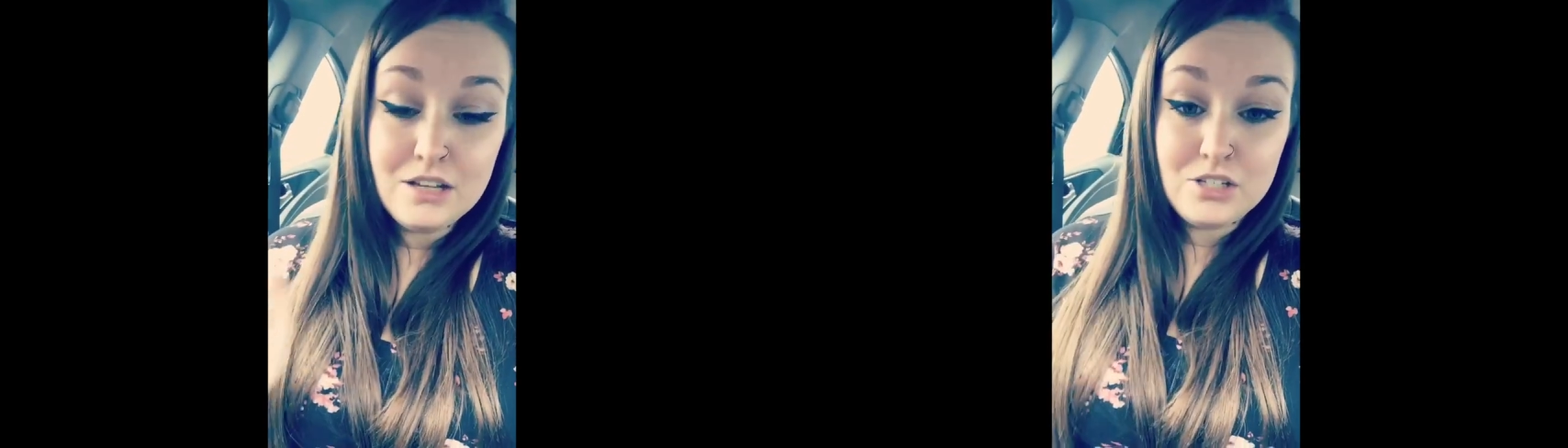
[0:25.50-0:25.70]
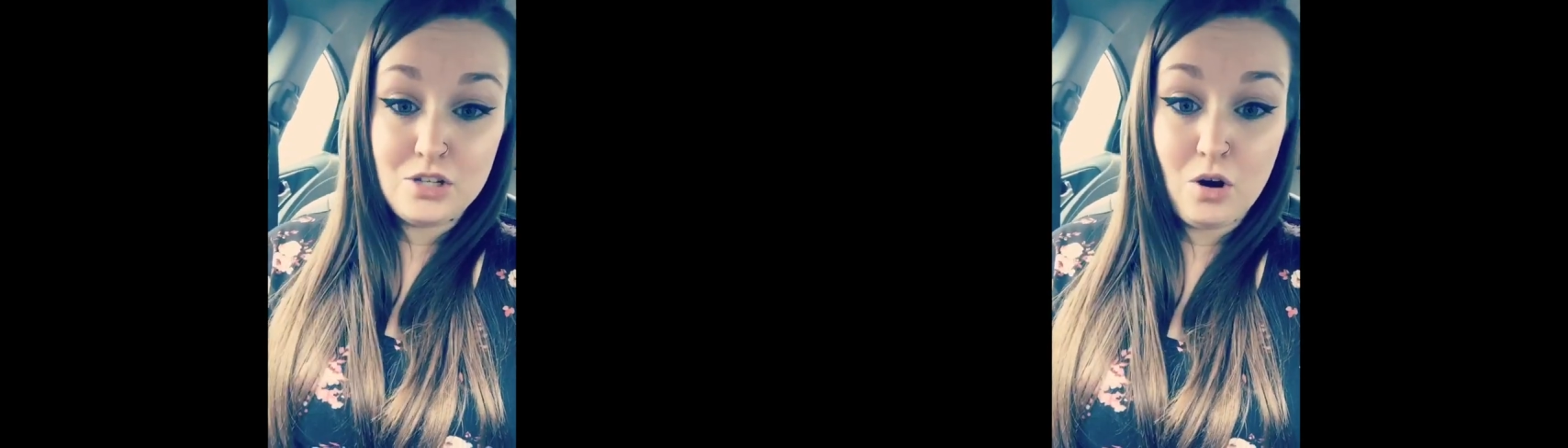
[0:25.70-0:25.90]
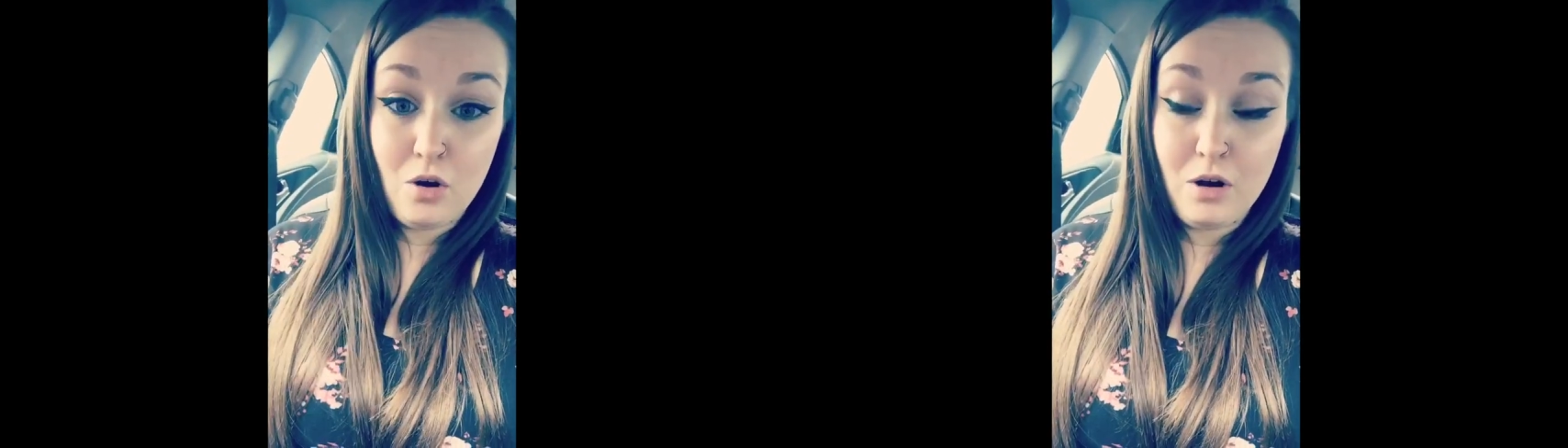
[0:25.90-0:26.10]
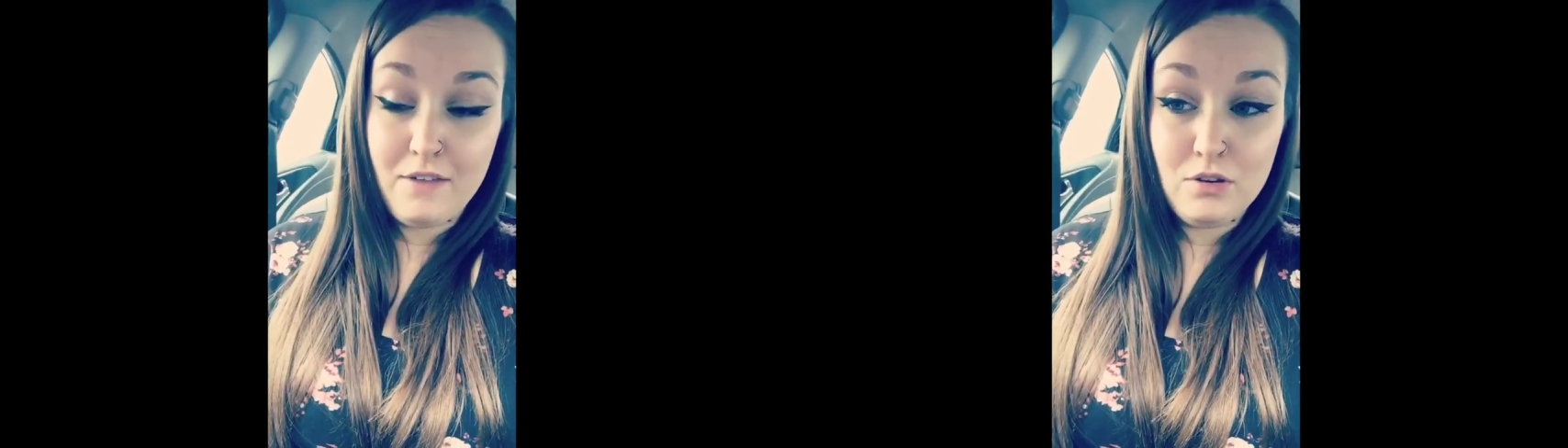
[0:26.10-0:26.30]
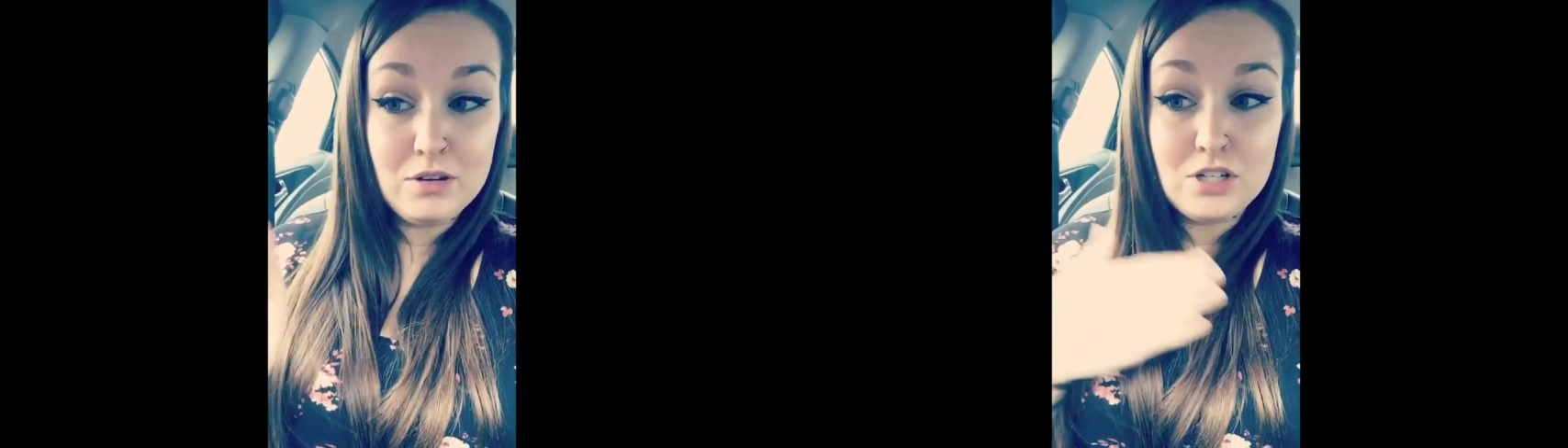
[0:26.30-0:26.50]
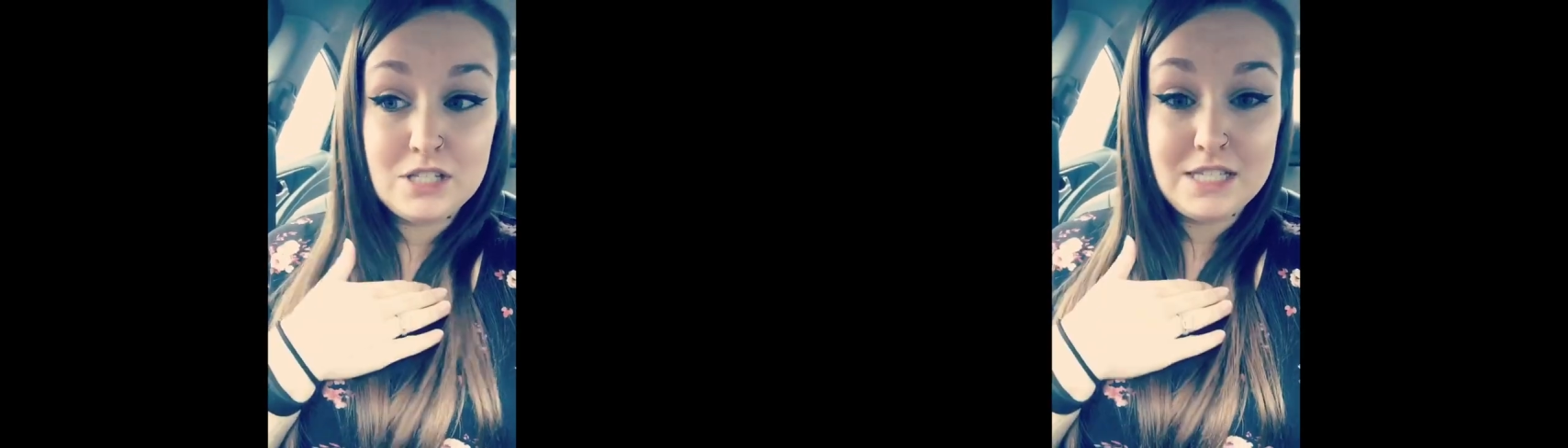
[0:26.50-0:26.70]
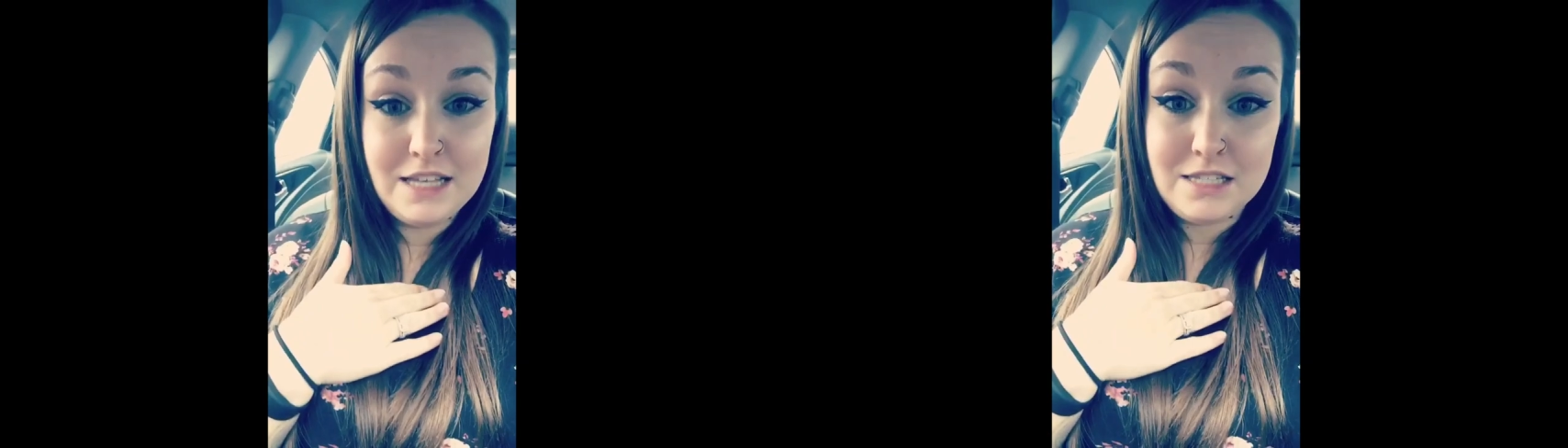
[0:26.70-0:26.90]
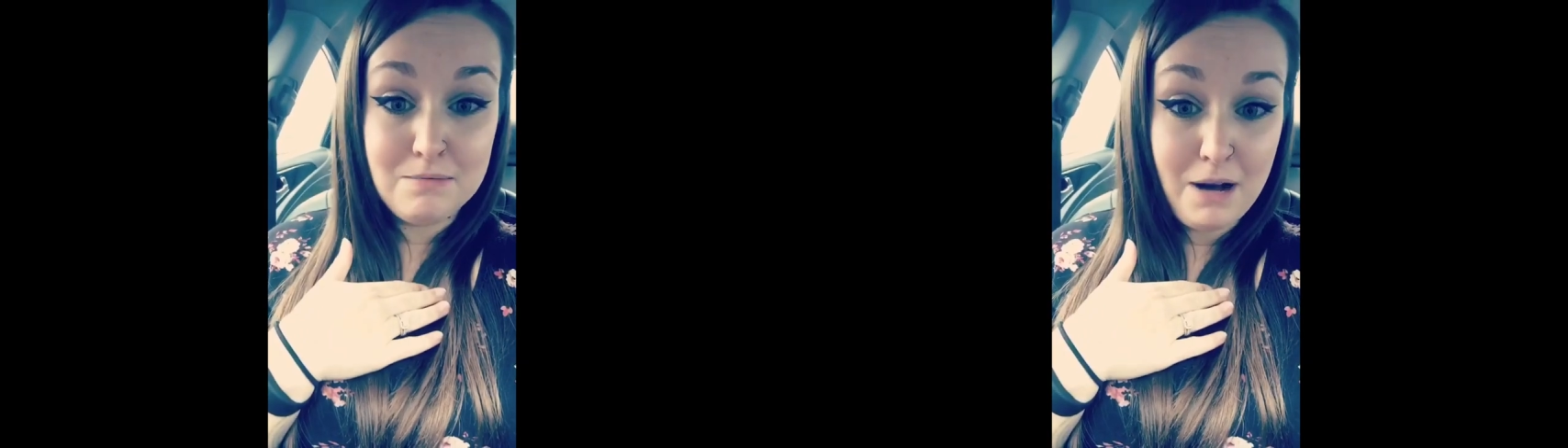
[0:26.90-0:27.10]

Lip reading: so if you can just send some